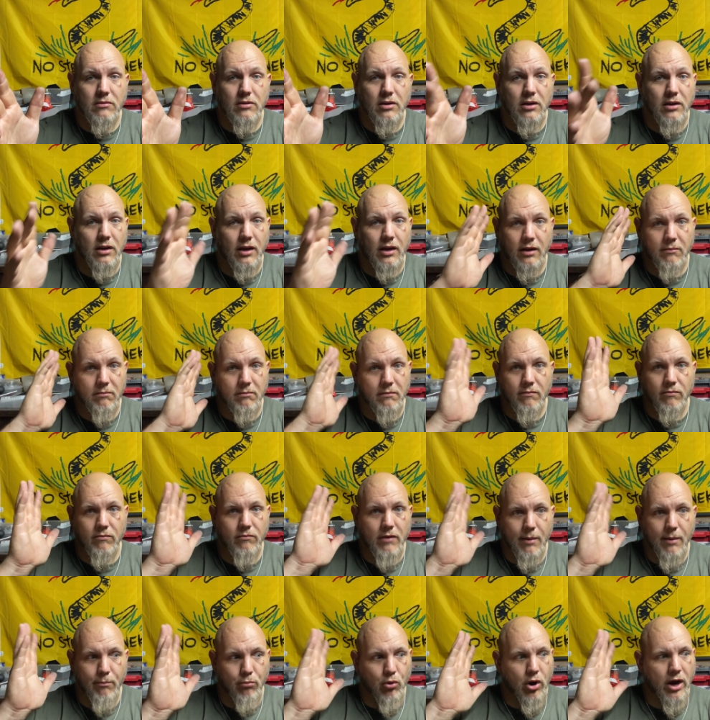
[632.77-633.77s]
I,
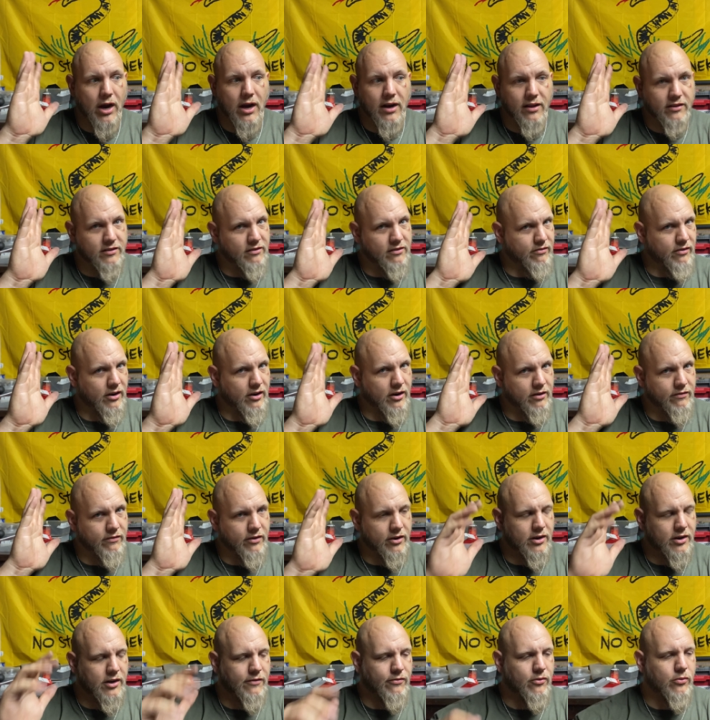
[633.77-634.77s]
my brain is a very, very
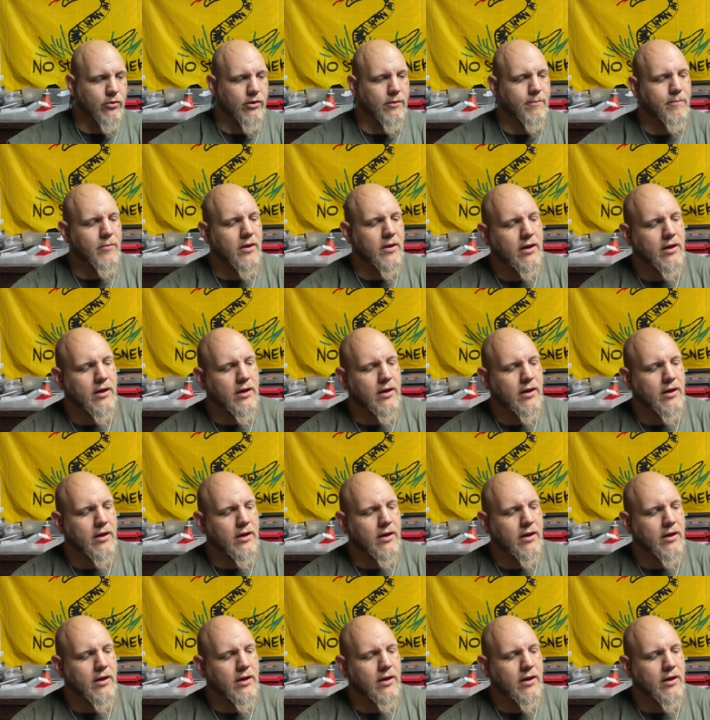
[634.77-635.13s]
different one.